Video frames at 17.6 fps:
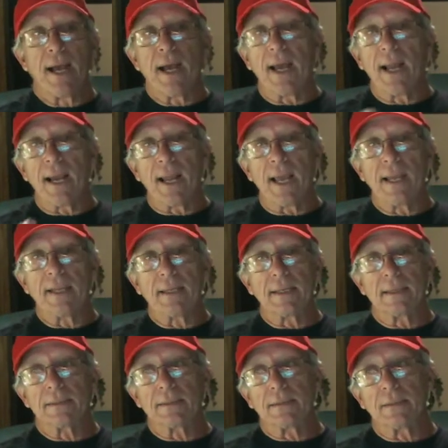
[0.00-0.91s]
I like
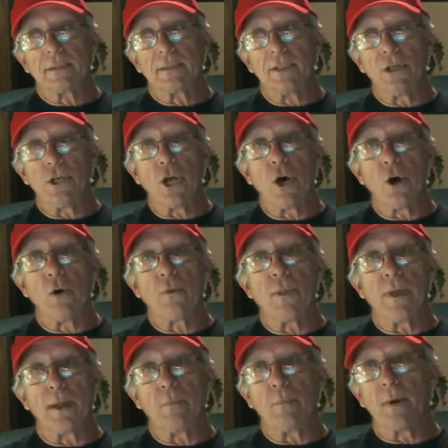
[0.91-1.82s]
to know
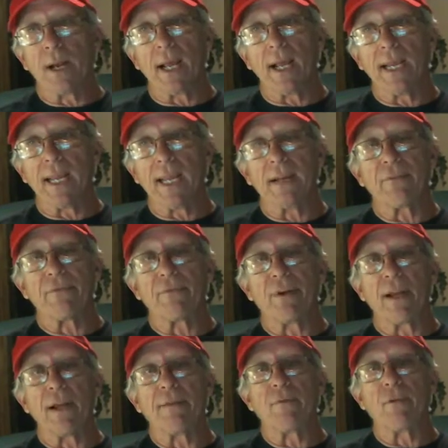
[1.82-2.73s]
that when I get a
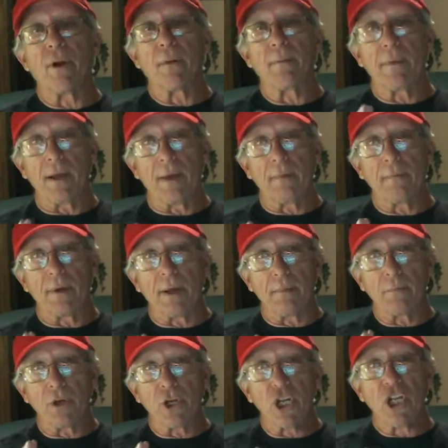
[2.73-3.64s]
flavor,
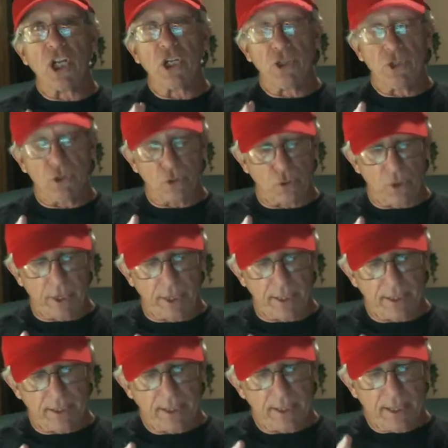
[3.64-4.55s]
I'm going to enjoy
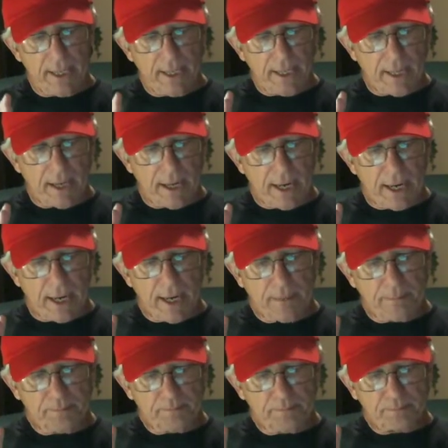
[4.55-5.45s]
it.
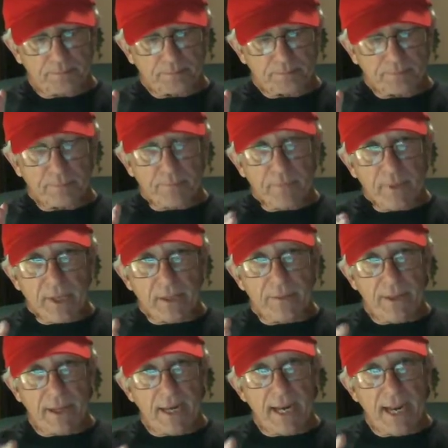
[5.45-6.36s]
Um,
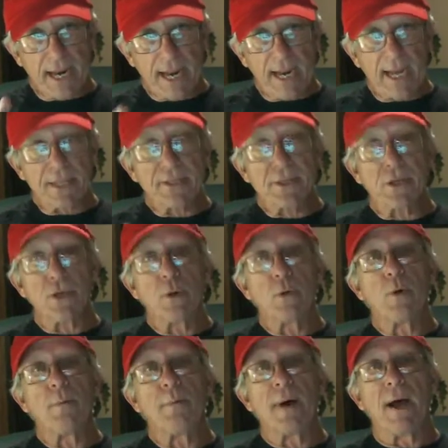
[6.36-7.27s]
then they ask
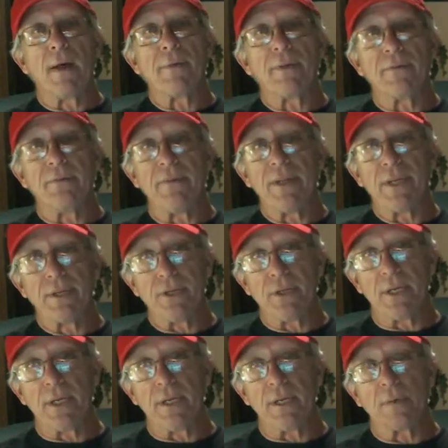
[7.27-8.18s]
you about the
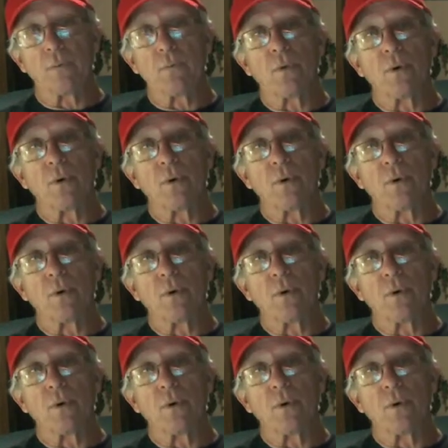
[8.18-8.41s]
VG.